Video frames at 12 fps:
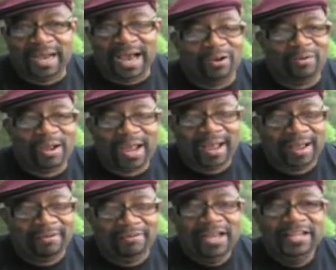I don't
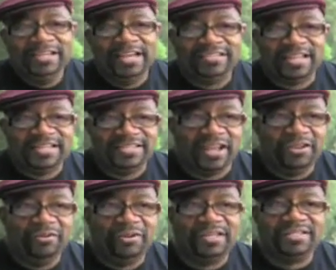have, yes, they say
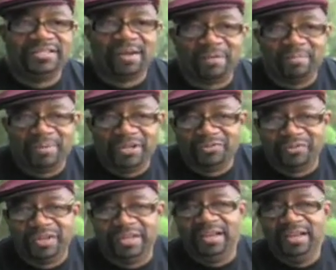you can get
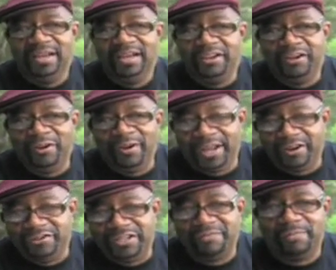supplementary,
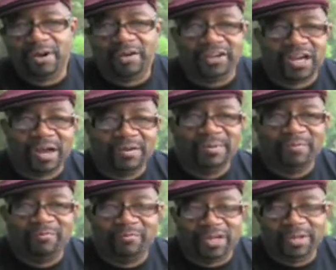energy from other countries,
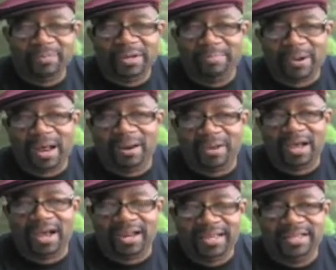but really when the bottom
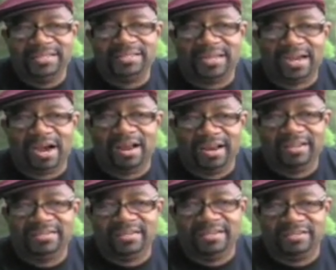line hits, Con
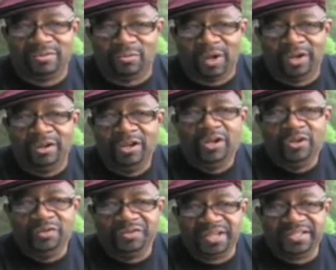Edison is the one
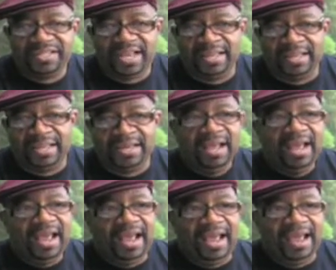who's dictating it.
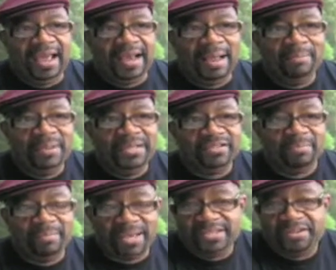And I mean, so
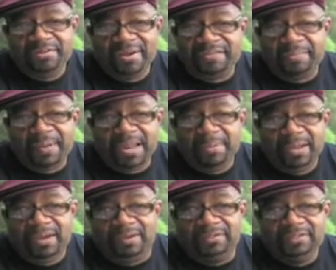basically you have to pay the
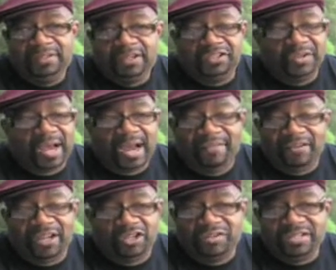bill because you got to have
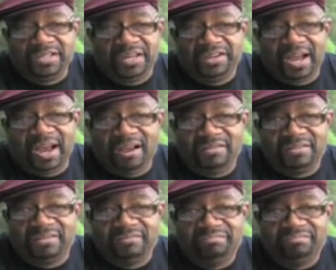electricity in your house.